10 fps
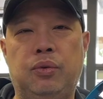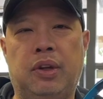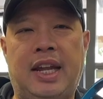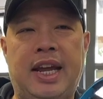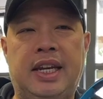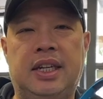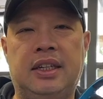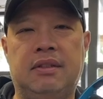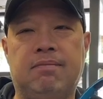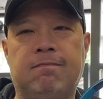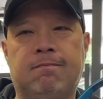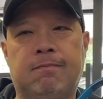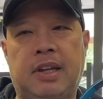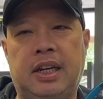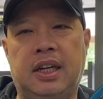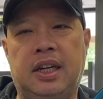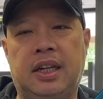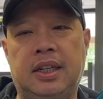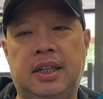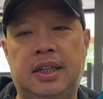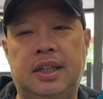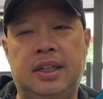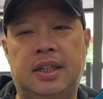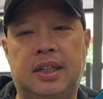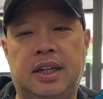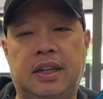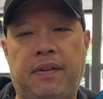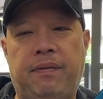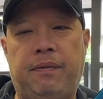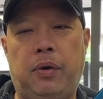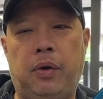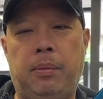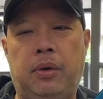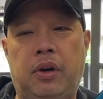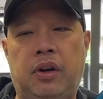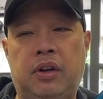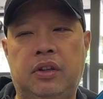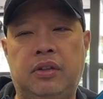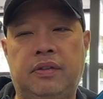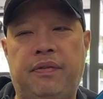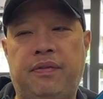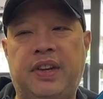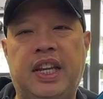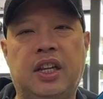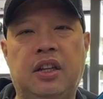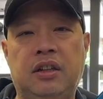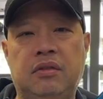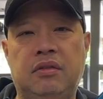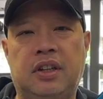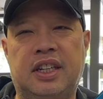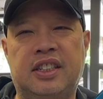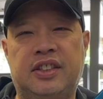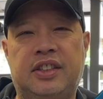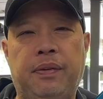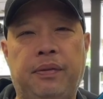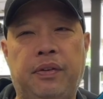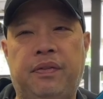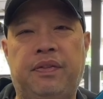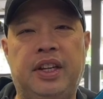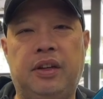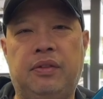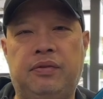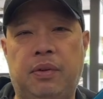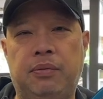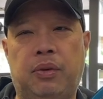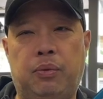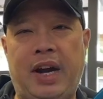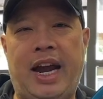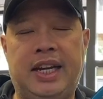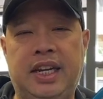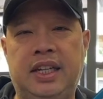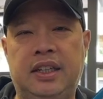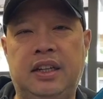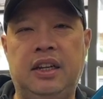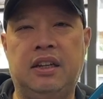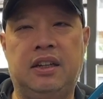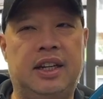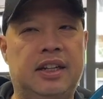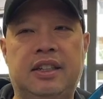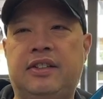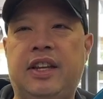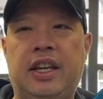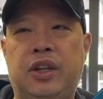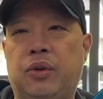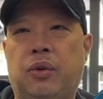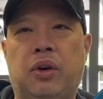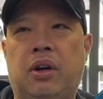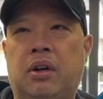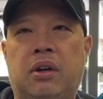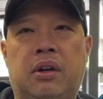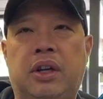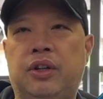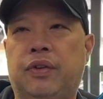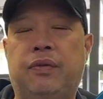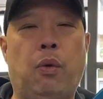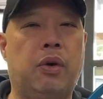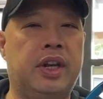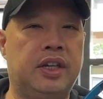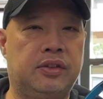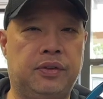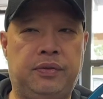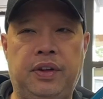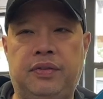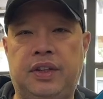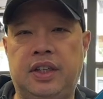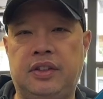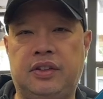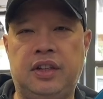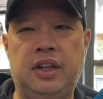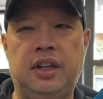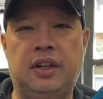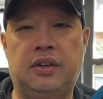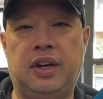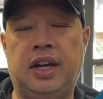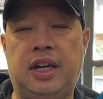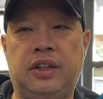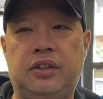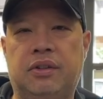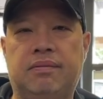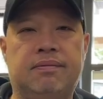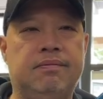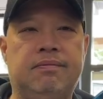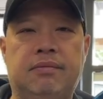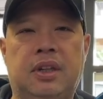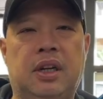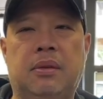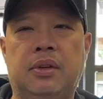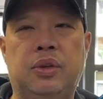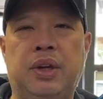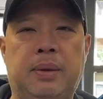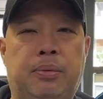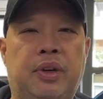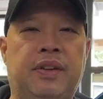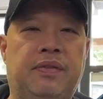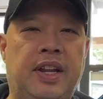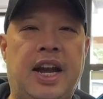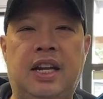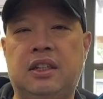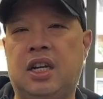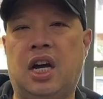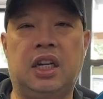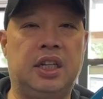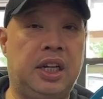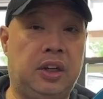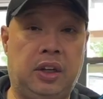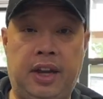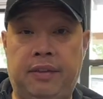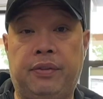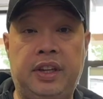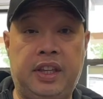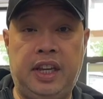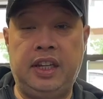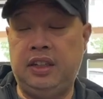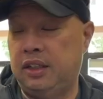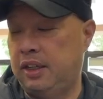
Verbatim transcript: like like a like a firmer feel like a stiffer feel from the racket like let's say you're in your 40s or 50s right and you're you know you hit pretty flat continental everything